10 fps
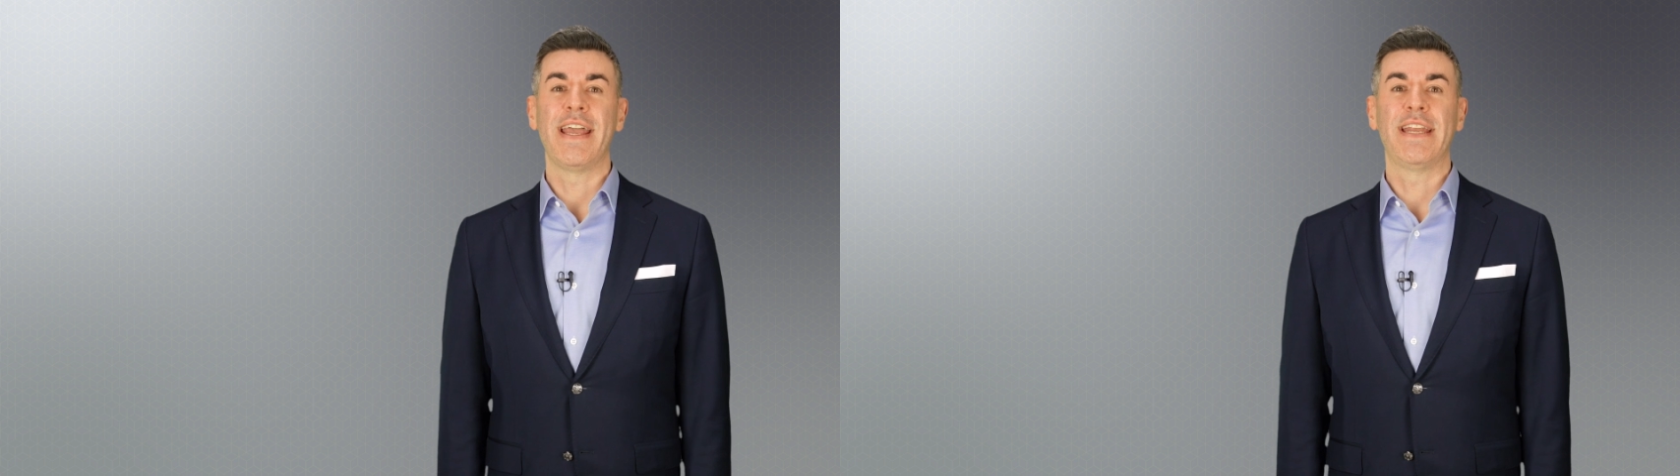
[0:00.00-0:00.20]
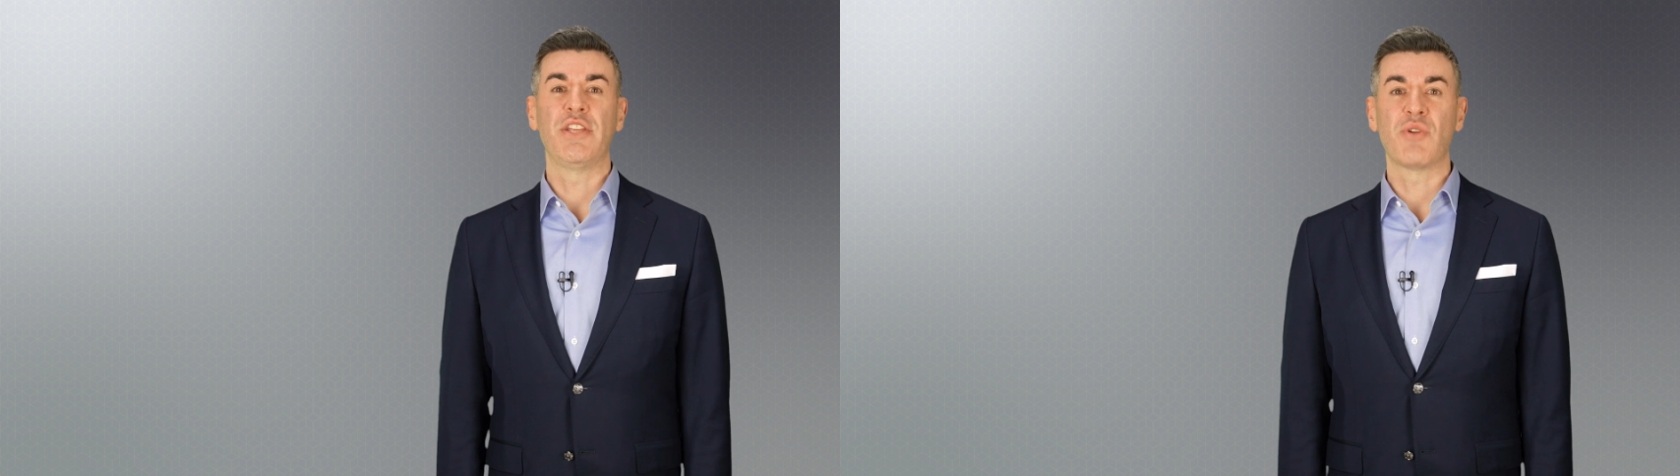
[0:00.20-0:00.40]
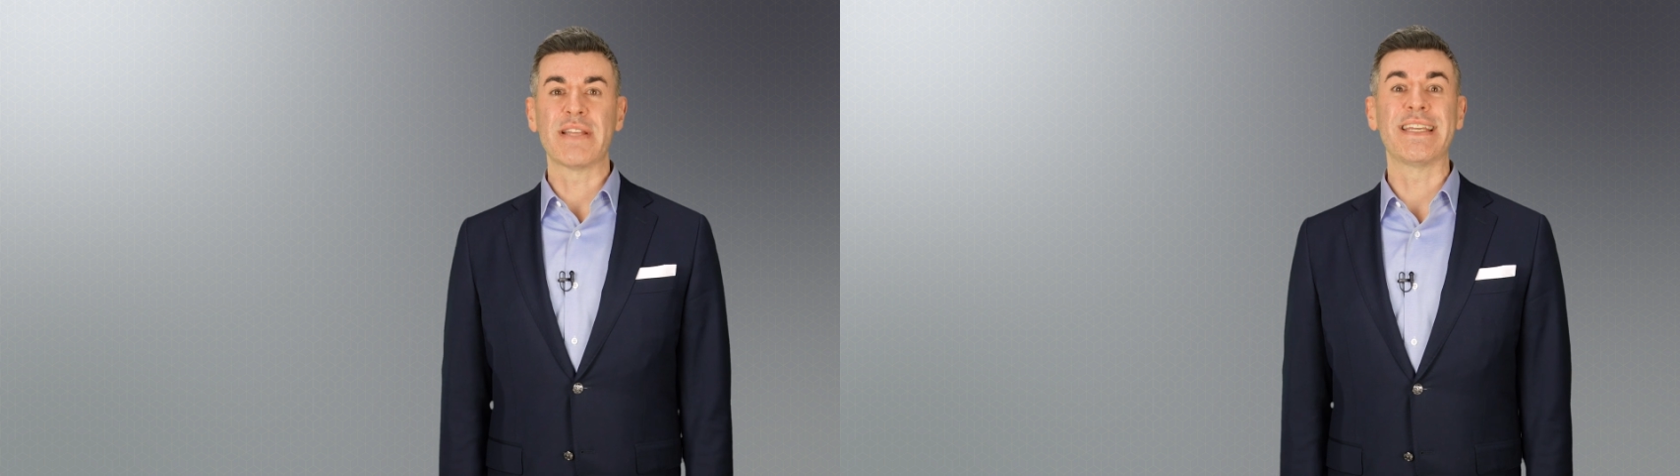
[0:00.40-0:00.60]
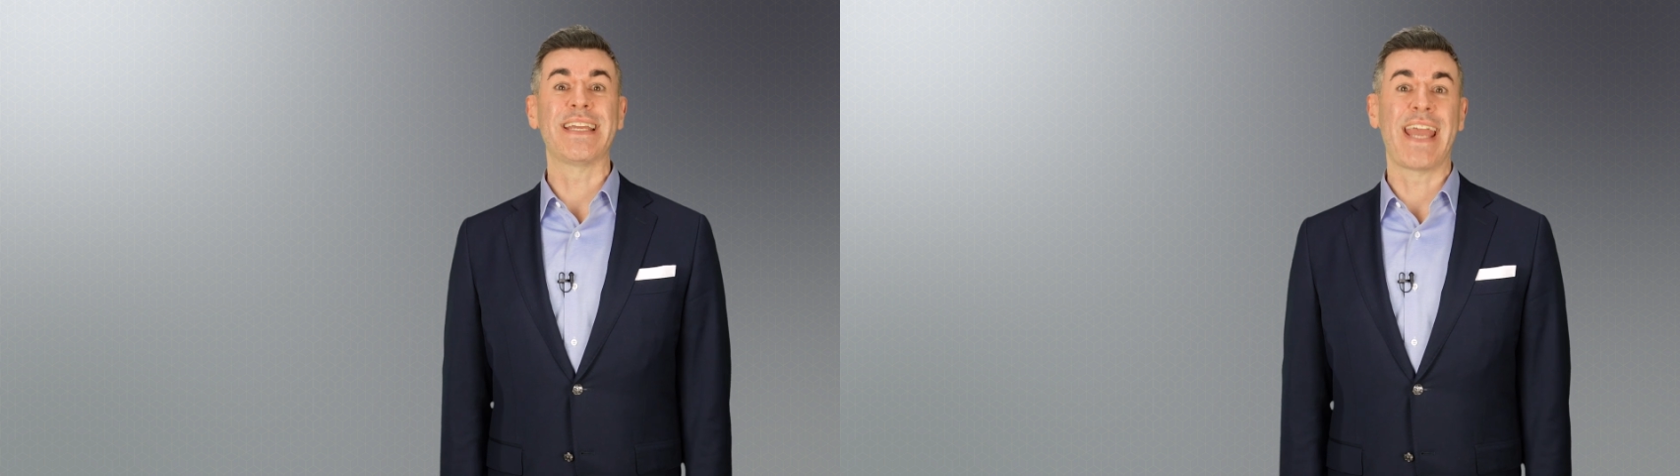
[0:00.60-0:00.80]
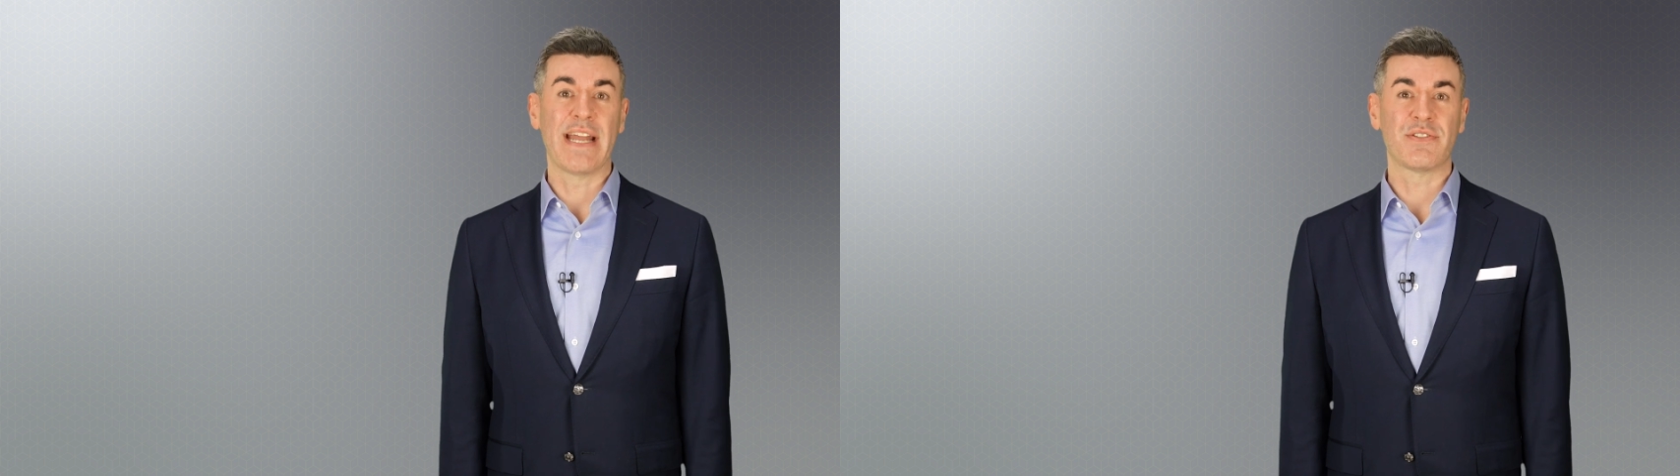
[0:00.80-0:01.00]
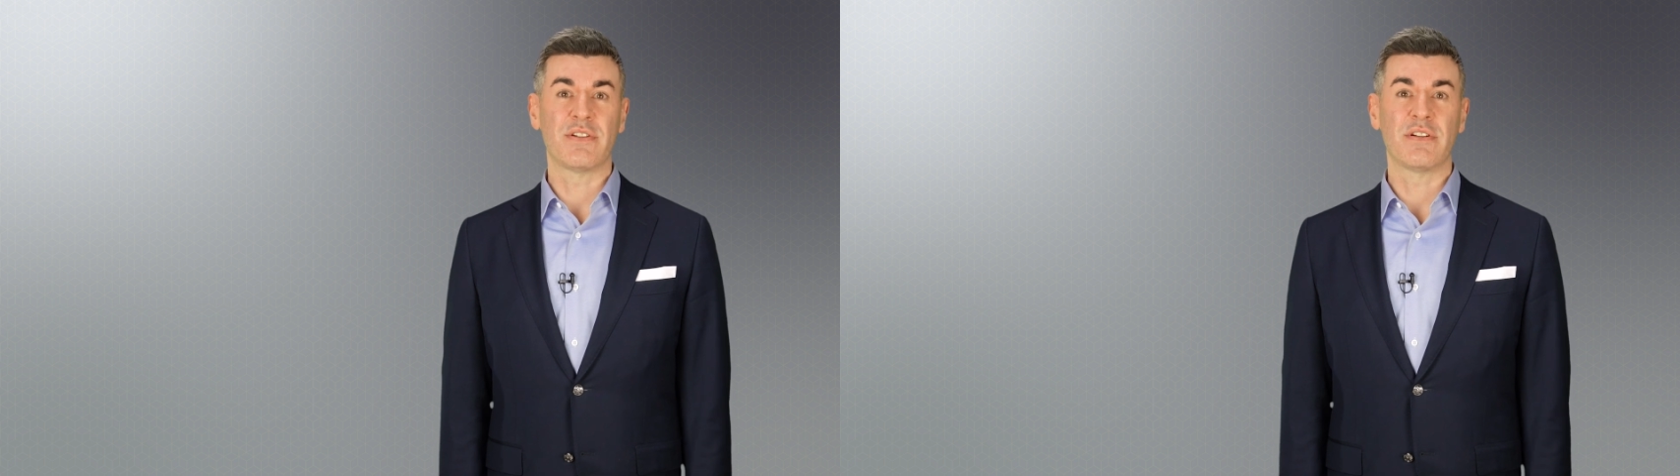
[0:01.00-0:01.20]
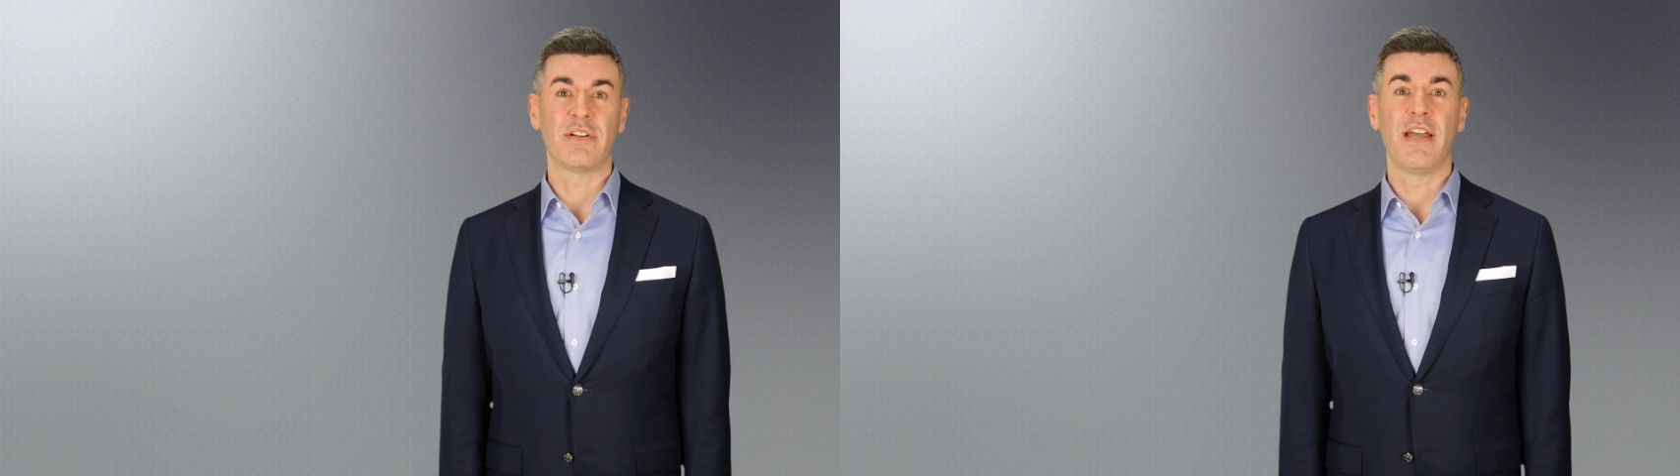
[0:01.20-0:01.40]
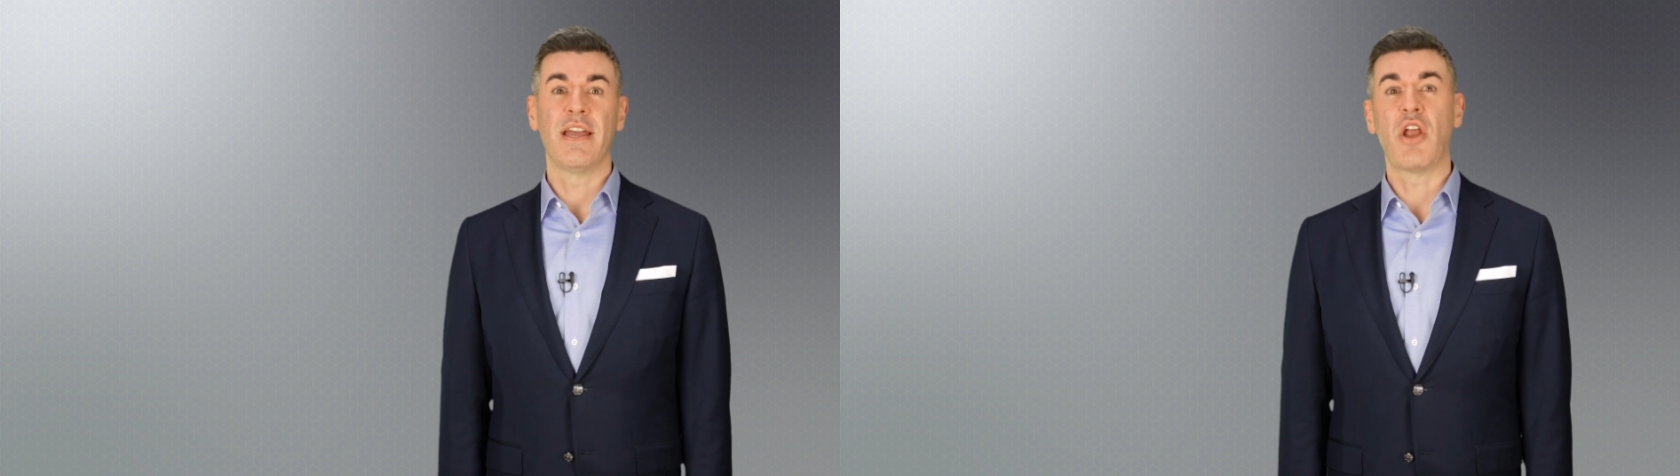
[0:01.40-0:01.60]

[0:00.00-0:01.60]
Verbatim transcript: in addressing cancer